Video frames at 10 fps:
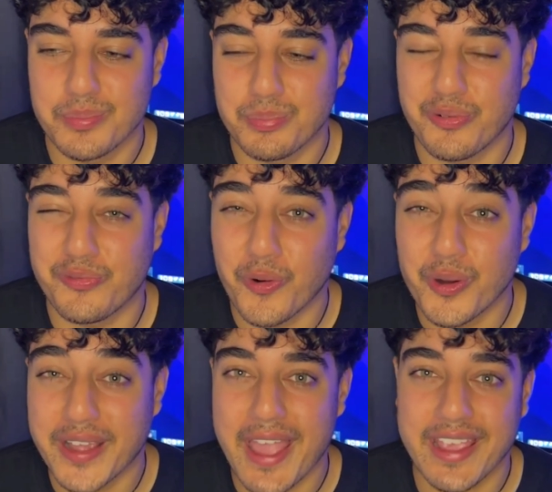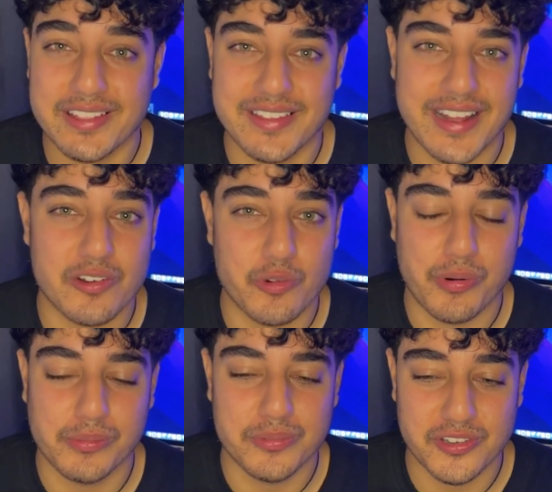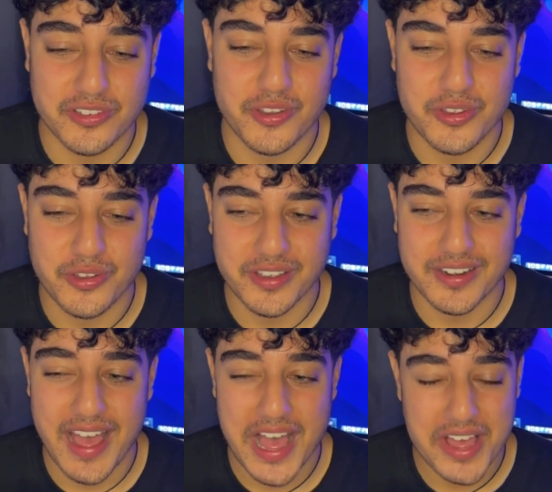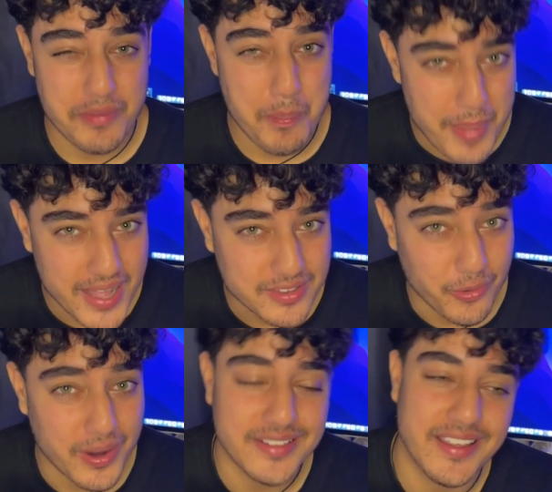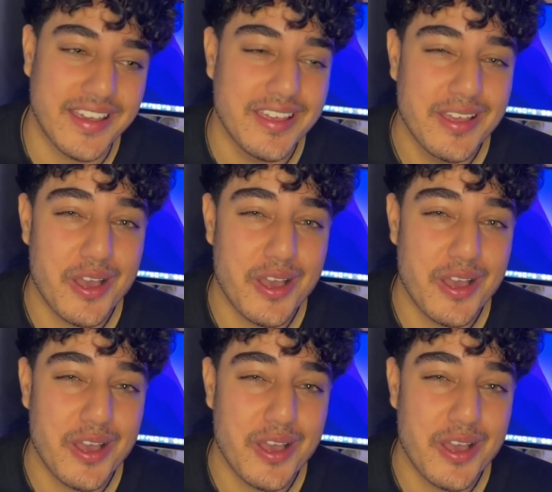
before getting into the actual prompts just so you can have a better idea